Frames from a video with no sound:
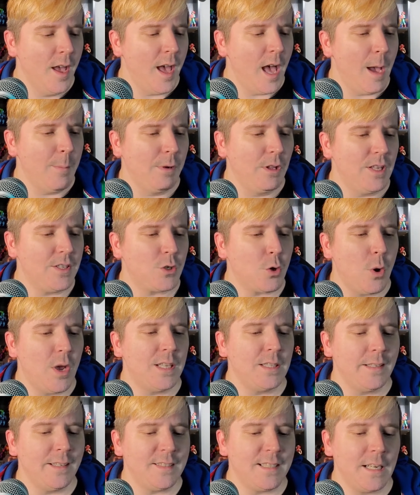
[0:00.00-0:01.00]
But let's go
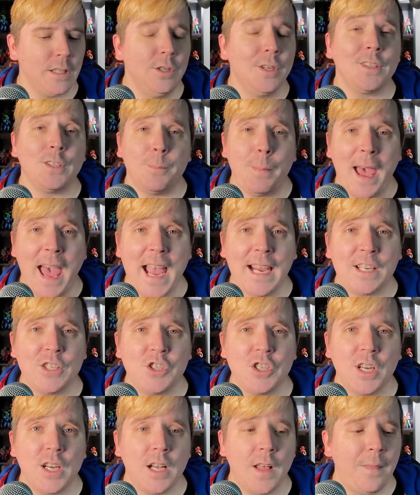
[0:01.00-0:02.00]
ahead and let's take a look at the
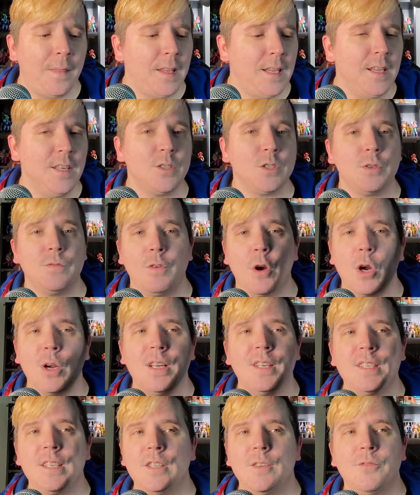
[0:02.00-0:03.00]
packaging on these. You've
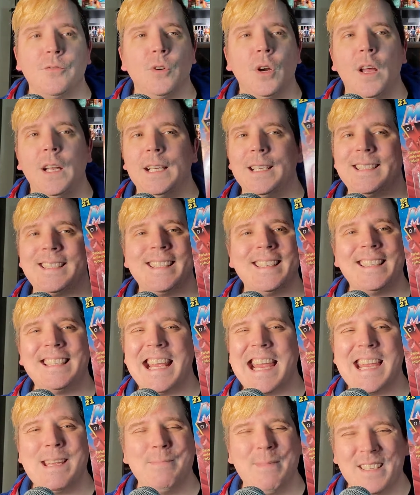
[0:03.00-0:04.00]
already seen the front. It's the
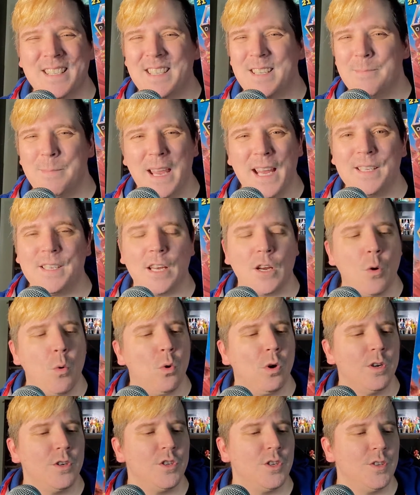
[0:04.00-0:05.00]
same as the basic
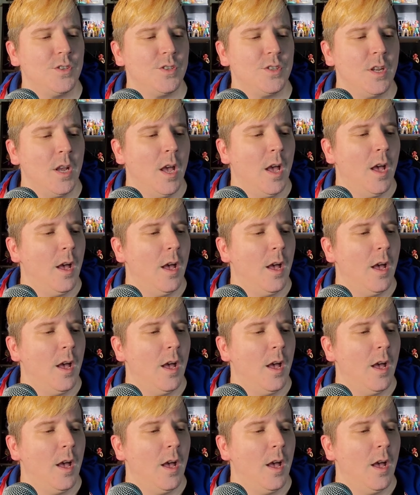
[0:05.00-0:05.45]
Origins.